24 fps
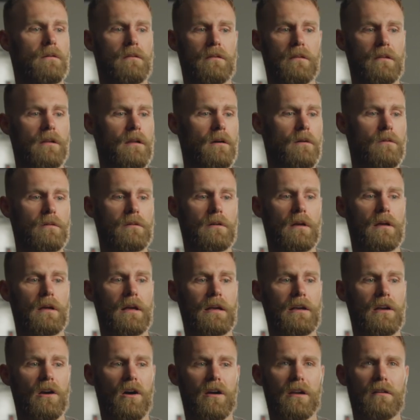you know,
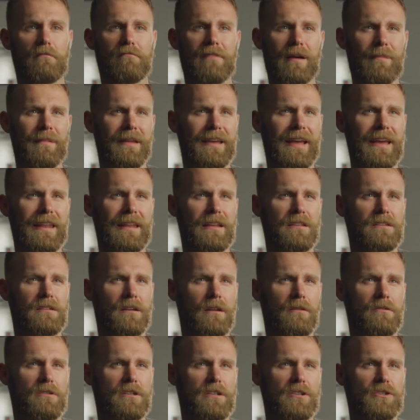and kind of replicate it as
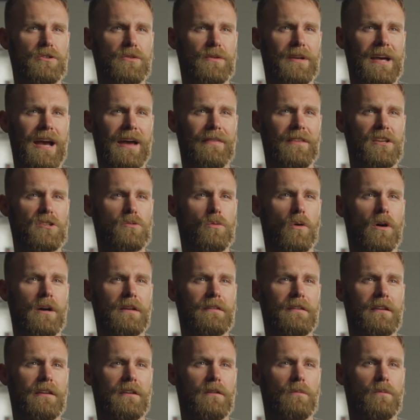closely as you can. That's what
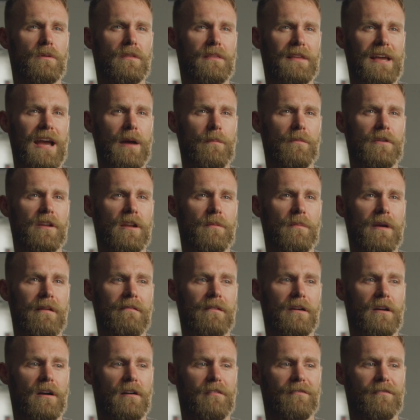I did with Cameron in America.